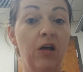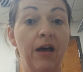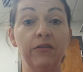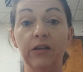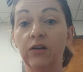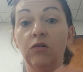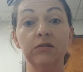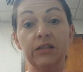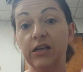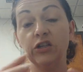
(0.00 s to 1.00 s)
y'all have
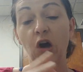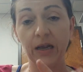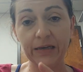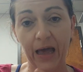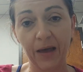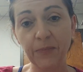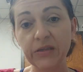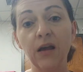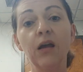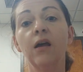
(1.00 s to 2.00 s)
clinicals at such odd
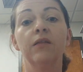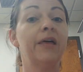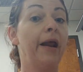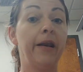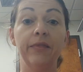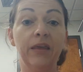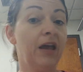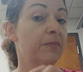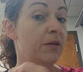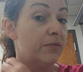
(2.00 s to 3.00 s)
times that I didn't
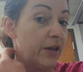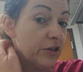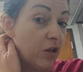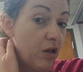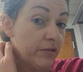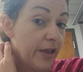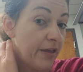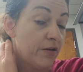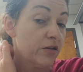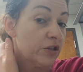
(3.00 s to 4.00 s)
think I'd be able to get y'all all
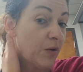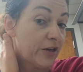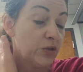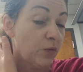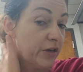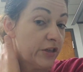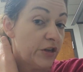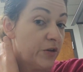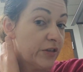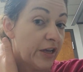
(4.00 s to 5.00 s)
together. So I just wanted
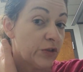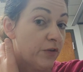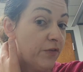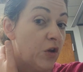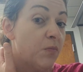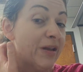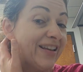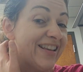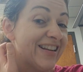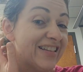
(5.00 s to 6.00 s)
to do a test review,
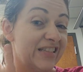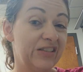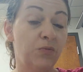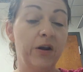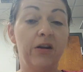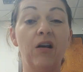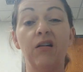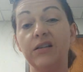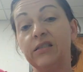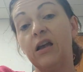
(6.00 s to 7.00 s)
but get it to where
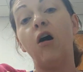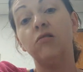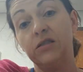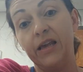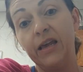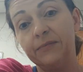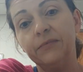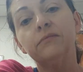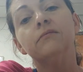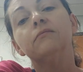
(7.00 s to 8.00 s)
y'all could all see
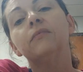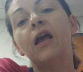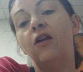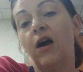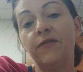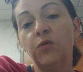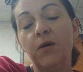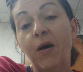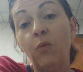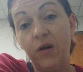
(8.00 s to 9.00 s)
it and not have
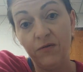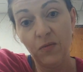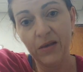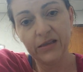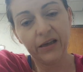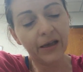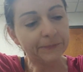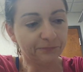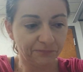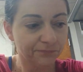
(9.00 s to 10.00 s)
to worry about one of you missing it.